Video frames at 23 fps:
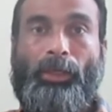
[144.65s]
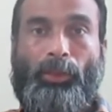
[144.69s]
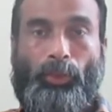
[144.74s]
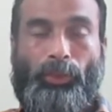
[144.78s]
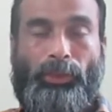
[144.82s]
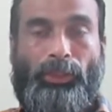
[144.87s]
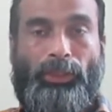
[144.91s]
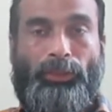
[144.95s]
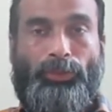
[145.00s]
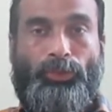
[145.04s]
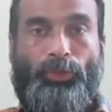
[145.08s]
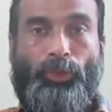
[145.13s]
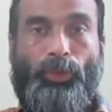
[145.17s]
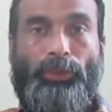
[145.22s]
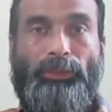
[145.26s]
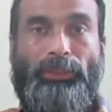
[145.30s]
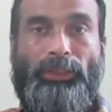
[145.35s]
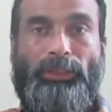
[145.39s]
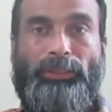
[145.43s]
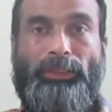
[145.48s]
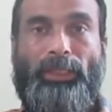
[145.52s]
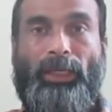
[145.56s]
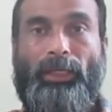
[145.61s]
Okay, so
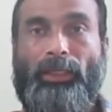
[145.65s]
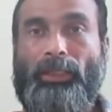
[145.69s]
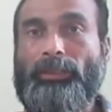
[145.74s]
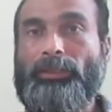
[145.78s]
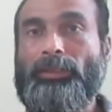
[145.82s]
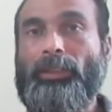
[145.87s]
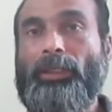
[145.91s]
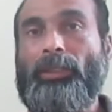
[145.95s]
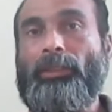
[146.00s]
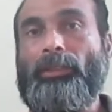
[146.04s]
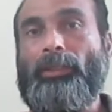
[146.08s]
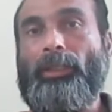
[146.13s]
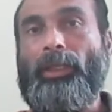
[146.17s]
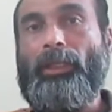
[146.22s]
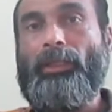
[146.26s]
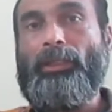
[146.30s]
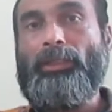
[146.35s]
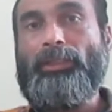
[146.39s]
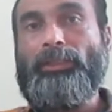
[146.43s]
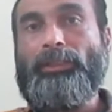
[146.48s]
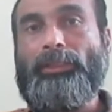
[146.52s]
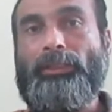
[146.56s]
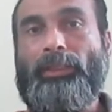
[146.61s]
just understand
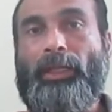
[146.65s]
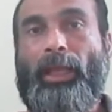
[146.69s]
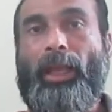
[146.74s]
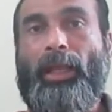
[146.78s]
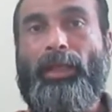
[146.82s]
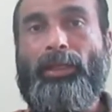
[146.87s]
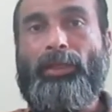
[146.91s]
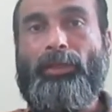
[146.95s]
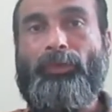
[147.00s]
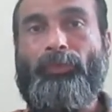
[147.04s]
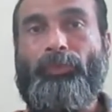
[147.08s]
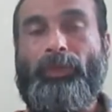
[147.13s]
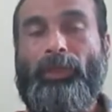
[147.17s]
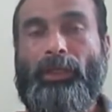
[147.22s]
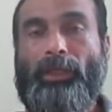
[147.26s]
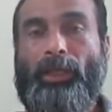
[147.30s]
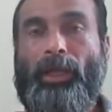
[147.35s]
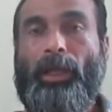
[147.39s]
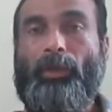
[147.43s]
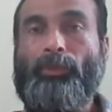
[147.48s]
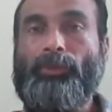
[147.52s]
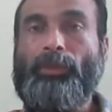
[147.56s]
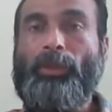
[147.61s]
that stack we
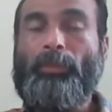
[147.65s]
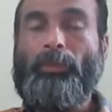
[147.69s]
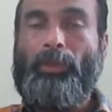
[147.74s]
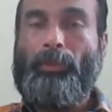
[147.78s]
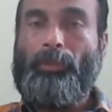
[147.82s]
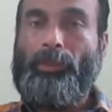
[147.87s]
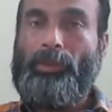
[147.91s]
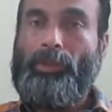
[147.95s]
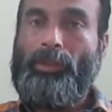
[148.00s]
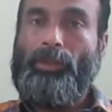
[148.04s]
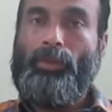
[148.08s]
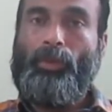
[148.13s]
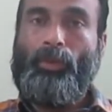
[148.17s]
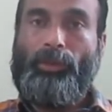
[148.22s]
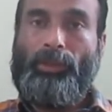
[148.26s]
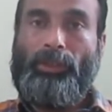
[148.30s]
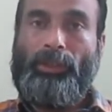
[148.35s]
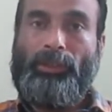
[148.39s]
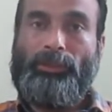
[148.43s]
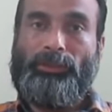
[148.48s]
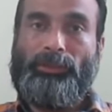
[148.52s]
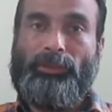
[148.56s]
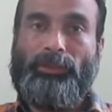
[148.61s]
have the memory
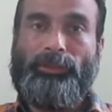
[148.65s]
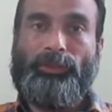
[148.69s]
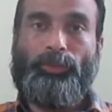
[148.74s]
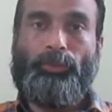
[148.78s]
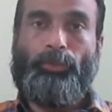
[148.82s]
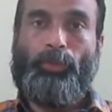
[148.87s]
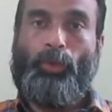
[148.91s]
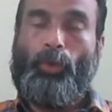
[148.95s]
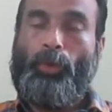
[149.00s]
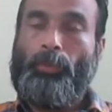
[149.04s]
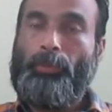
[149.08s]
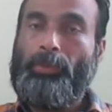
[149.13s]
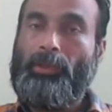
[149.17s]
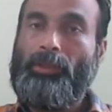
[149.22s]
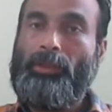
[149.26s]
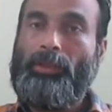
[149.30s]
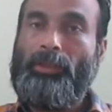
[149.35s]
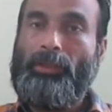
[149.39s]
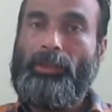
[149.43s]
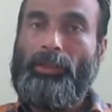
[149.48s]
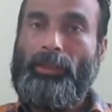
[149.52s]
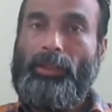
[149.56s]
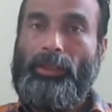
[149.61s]
locations
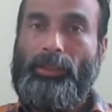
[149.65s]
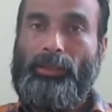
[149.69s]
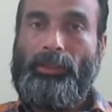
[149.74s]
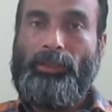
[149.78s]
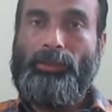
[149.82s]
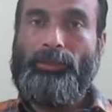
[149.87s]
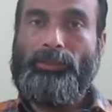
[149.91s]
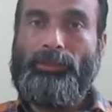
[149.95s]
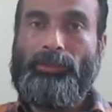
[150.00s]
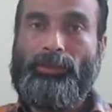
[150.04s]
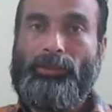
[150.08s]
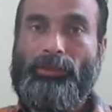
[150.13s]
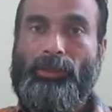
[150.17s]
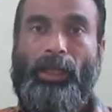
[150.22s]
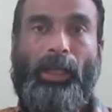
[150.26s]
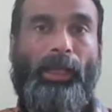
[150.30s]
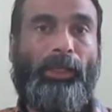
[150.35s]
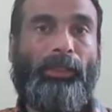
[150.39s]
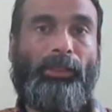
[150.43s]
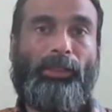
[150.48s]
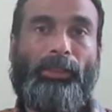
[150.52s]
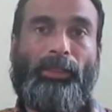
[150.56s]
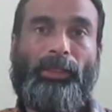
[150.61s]
properly arranged,
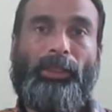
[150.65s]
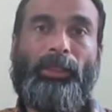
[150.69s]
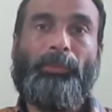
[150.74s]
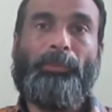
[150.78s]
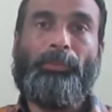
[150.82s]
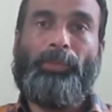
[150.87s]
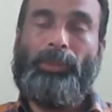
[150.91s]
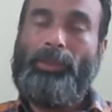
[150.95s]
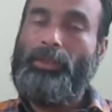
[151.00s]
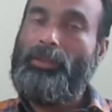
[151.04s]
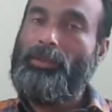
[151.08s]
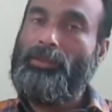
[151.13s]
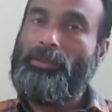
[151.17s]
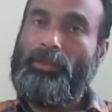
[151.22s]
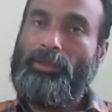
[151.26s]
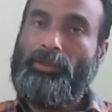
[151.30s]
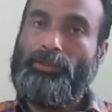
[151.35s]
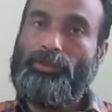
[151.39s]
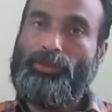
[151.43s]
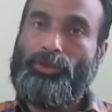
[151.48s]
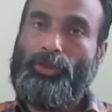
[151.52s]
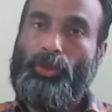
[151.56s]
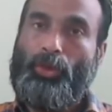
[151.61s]
and heap it
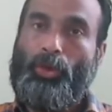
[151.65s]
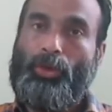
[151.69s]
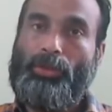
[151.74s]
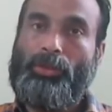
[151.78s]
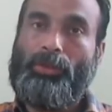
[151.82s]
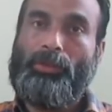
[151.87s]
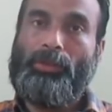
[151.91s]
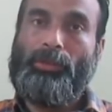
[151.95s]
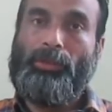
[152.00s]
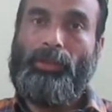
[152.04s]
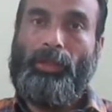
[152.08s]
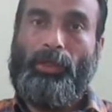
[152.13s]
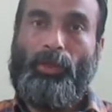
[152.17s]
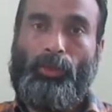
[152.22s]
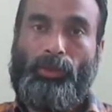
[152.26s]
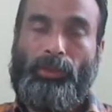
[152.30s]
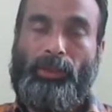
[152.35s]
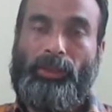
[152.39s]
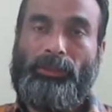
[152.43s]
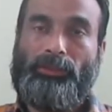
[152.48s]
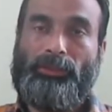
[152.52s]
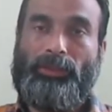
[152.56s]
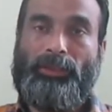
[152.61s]
is not, the
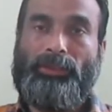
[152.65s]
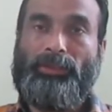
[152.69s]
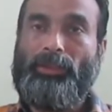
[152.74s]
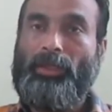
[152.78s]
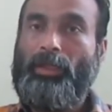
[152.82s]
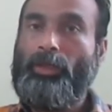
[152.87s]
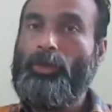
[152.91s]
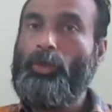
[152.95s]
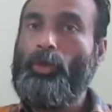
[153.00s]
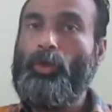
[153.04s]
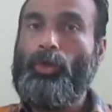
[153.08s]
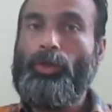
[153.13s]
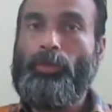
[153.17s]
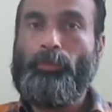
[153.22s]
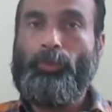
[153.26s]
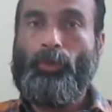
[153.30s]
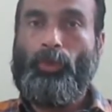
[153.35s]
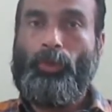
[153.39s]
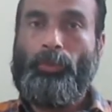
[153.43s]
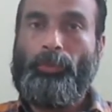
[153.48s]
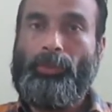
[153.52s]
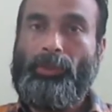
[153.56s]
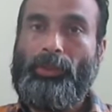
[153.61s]
locations are not
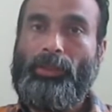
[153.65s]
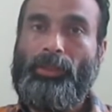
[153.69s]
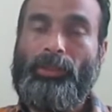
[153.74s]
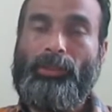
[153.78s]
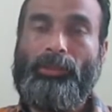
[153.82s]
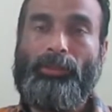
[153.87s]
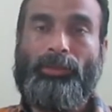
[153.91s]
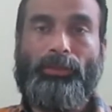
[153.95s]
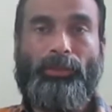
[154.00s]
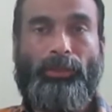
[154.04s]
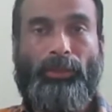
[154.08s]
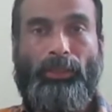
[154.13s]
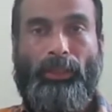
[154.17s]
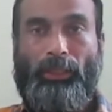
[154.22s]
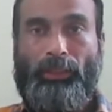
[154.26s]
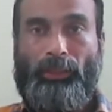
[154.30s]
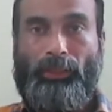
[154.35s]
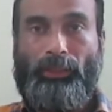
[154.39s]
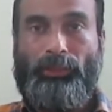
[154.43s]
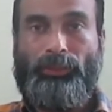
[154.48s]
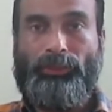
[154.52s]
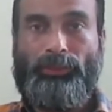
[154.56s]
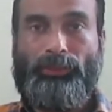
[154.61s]
properly
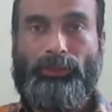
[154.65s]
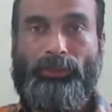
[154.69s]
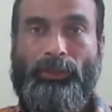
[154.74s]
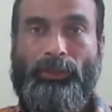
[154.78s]
arranged.